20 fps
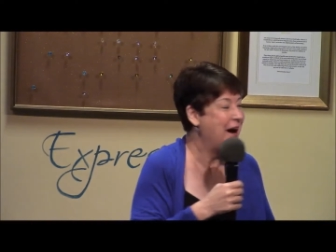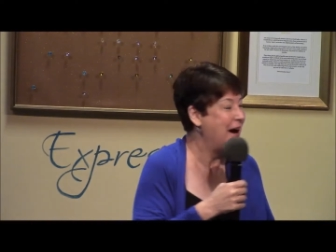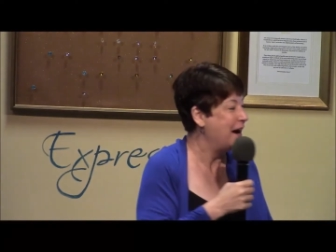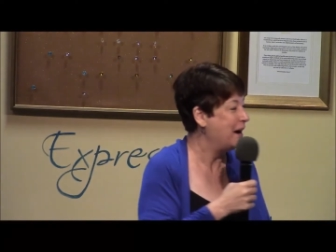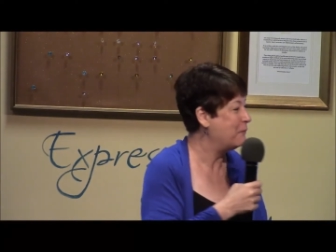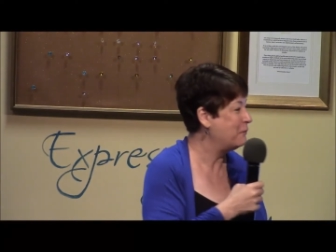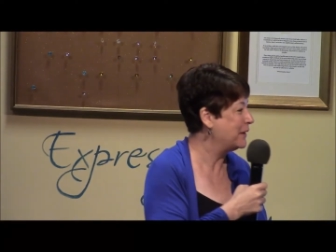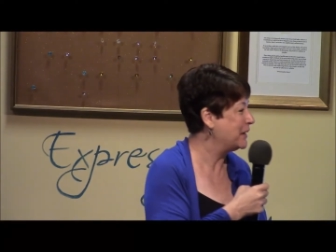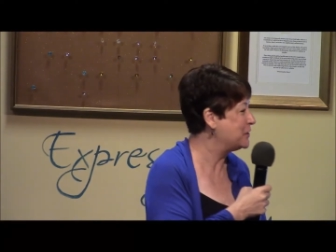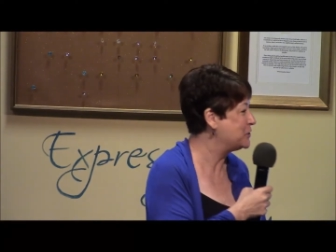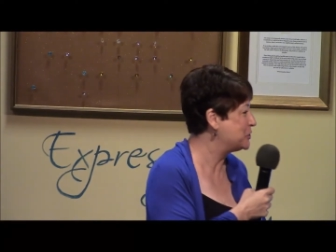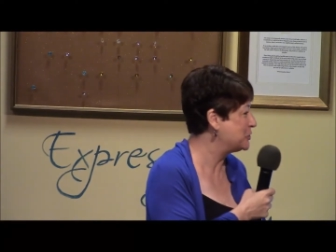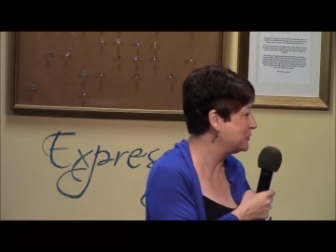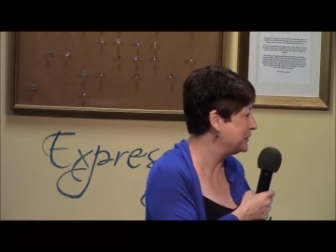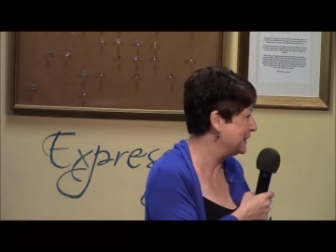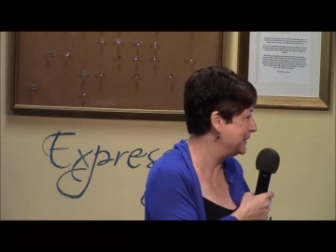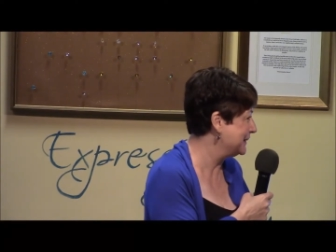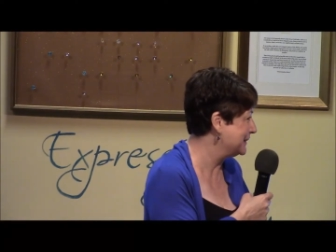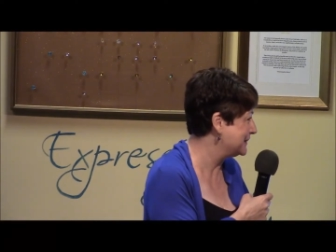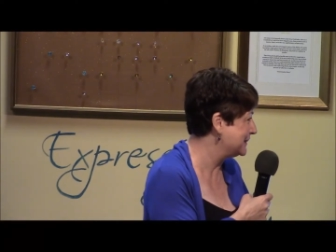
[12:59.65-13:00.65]
what a
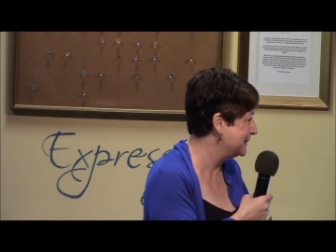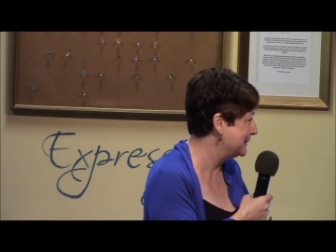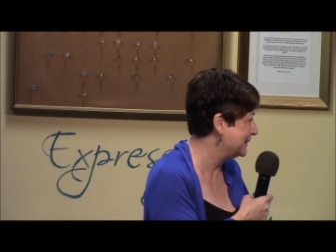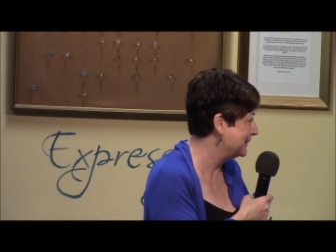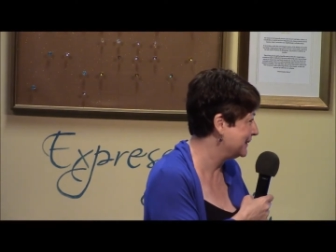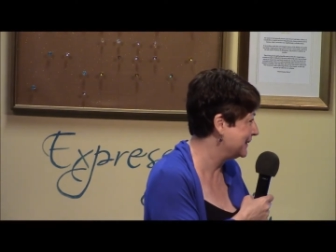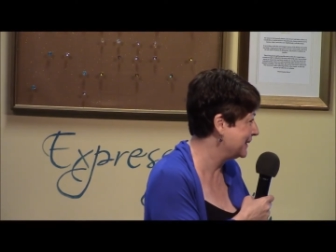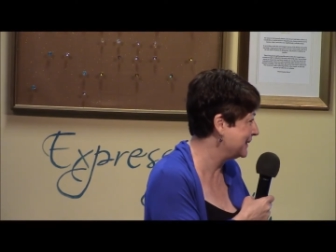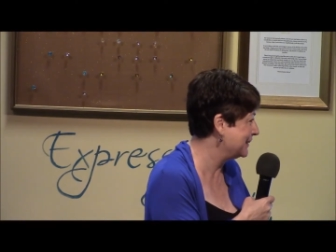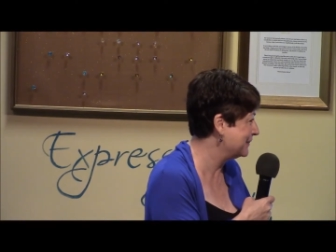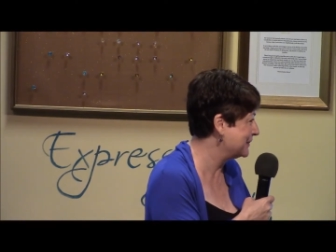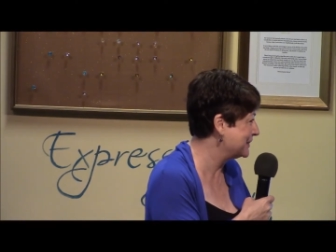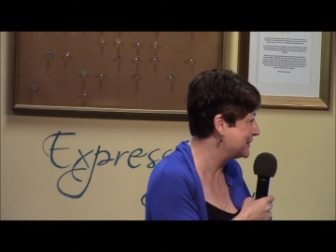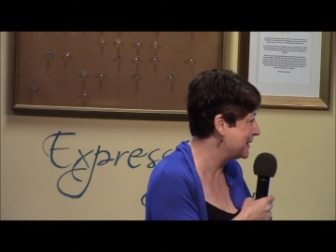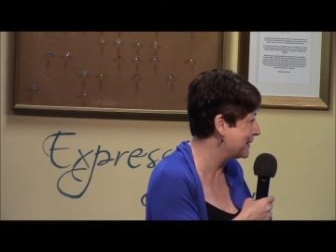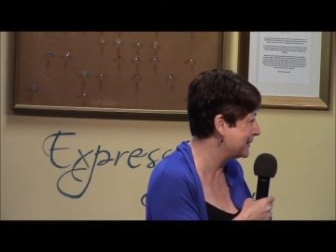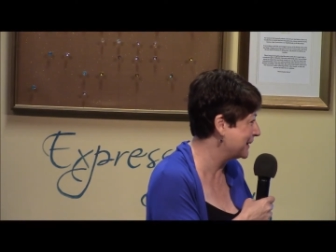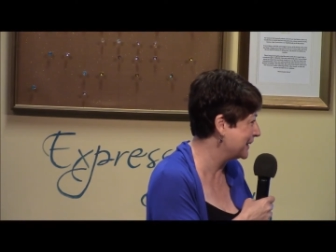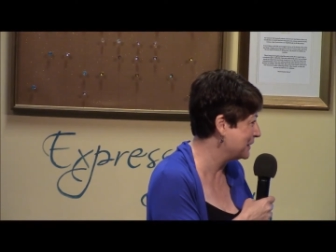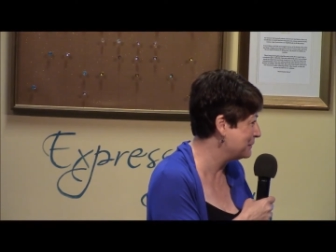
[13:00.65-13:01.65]
treat that you were
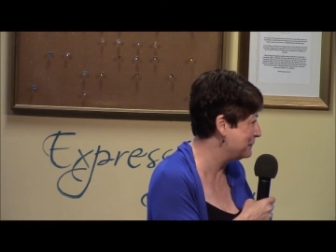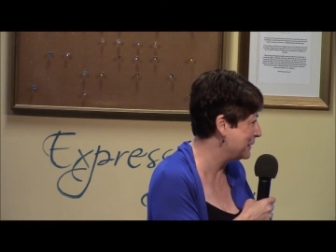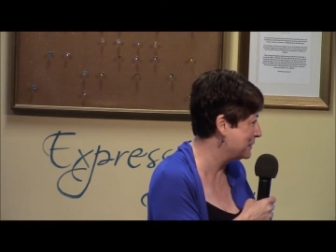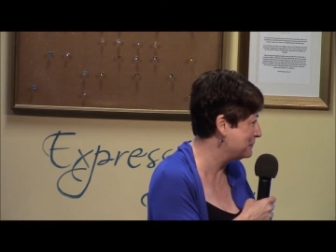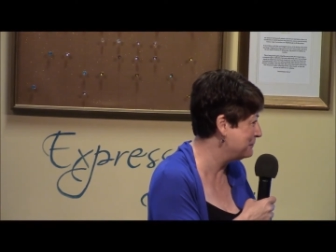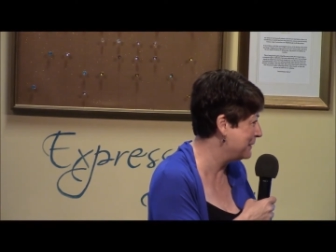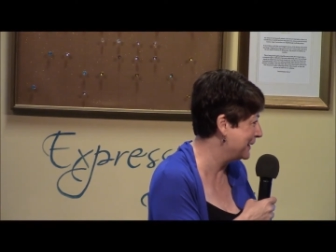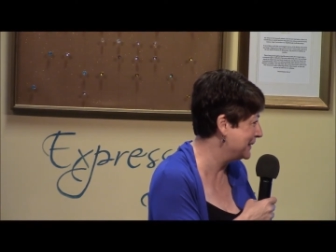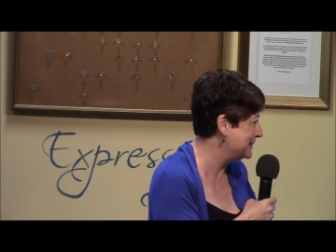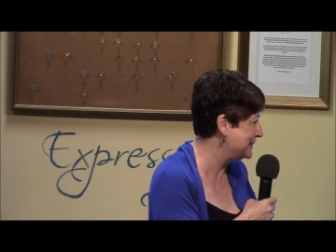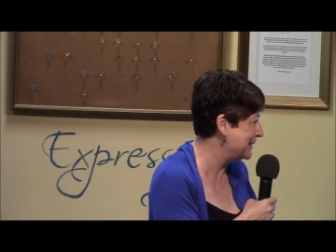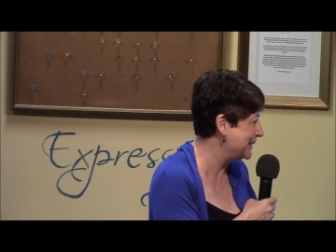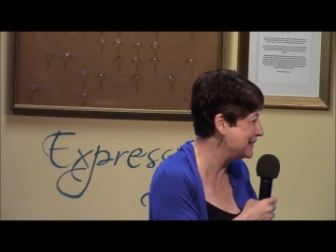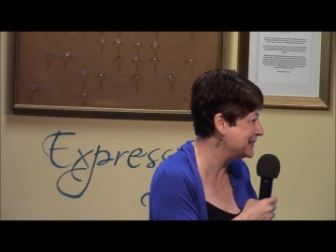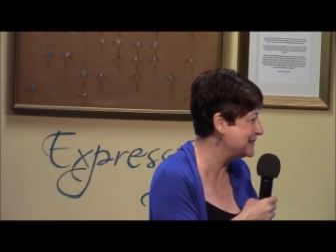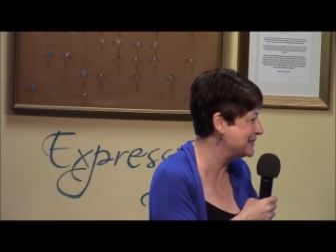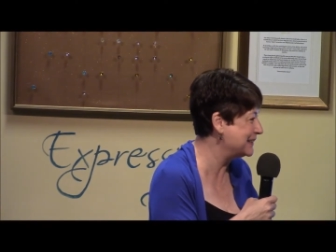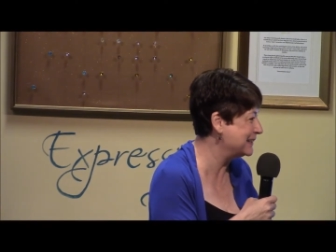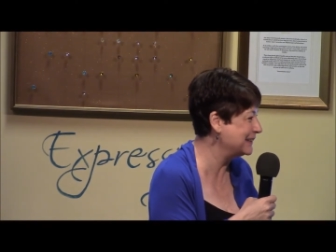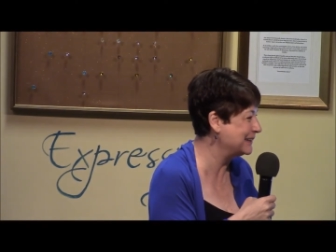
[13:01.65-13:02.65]
talking about
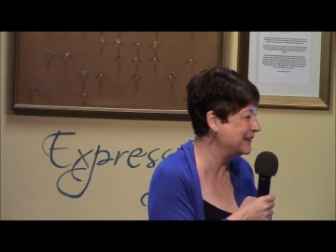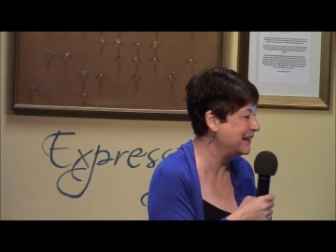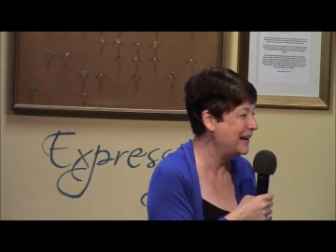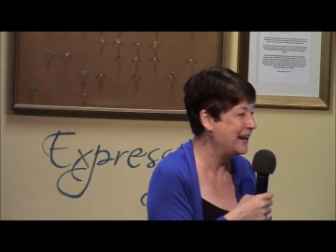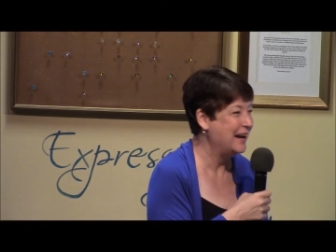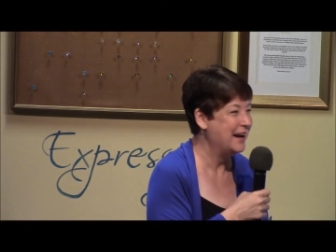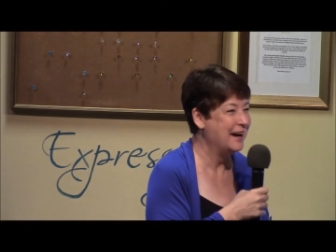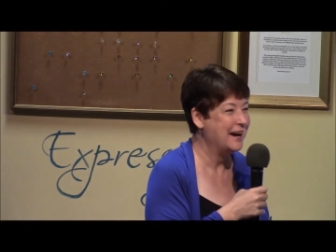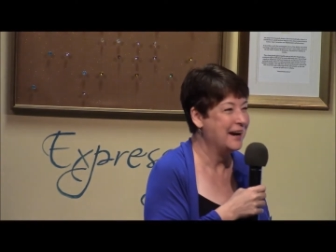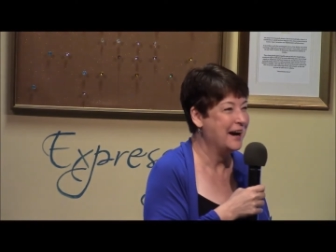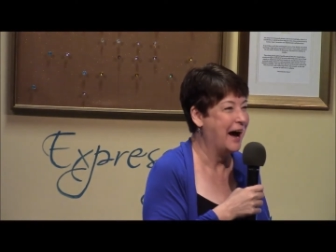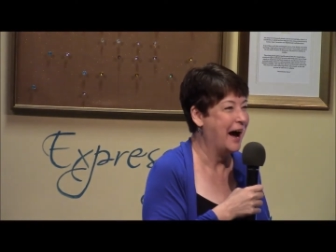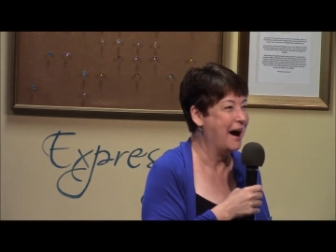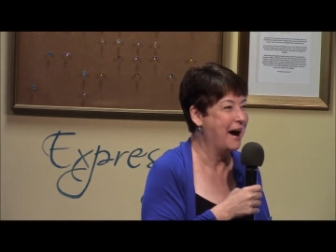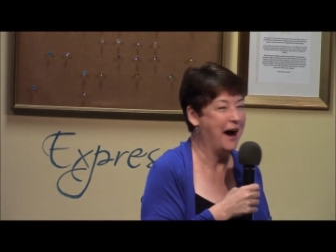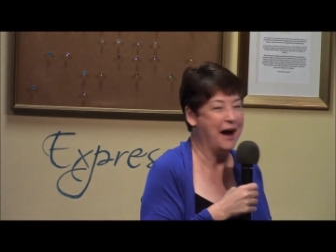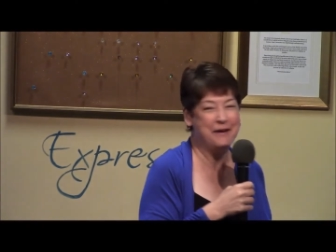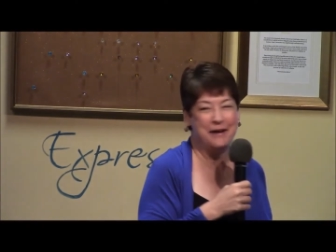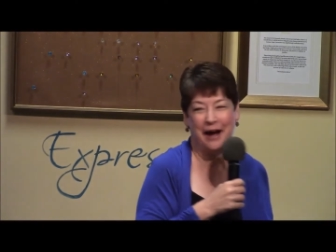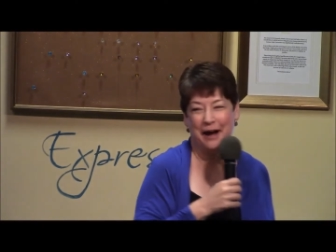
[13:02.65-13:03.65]
meditation.
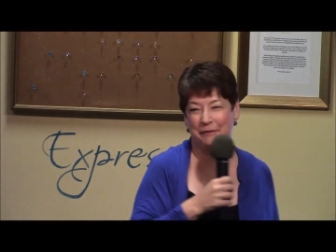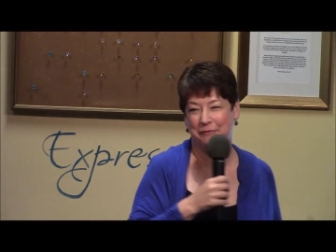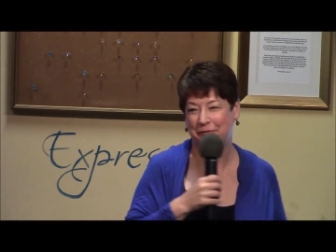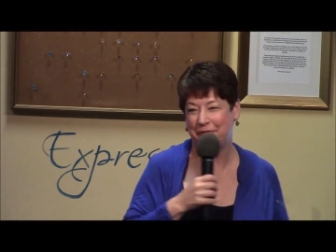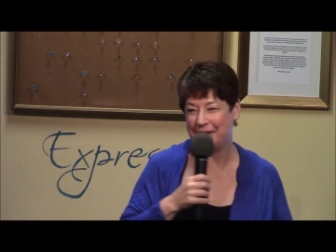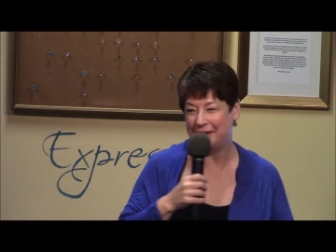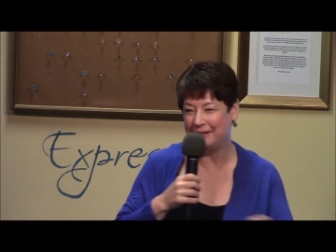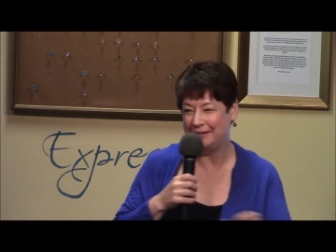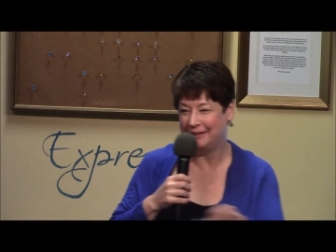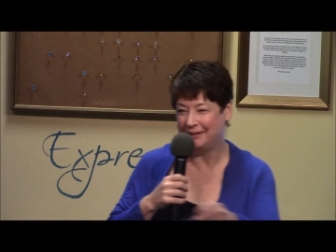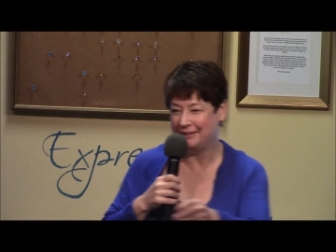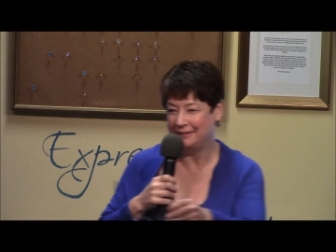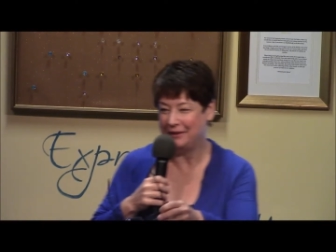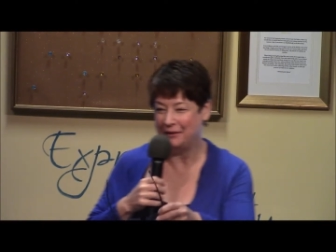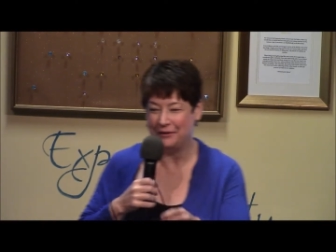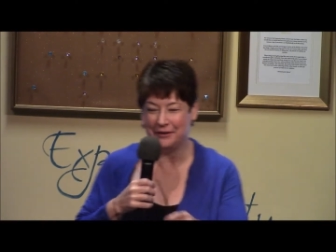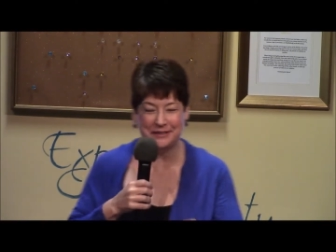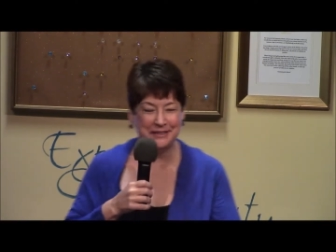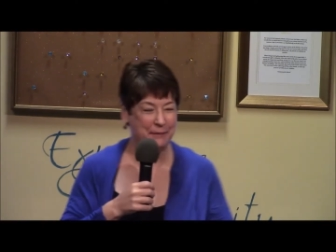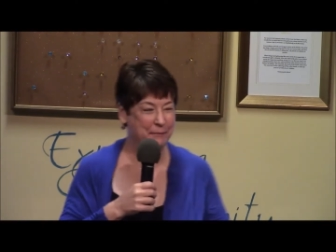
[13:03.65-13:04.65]
I felt the
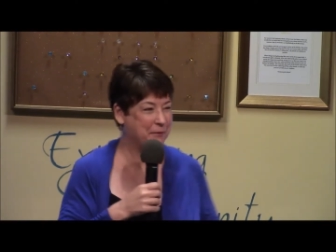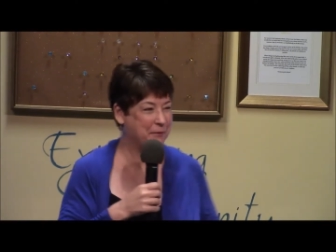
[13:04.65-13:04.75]
whole time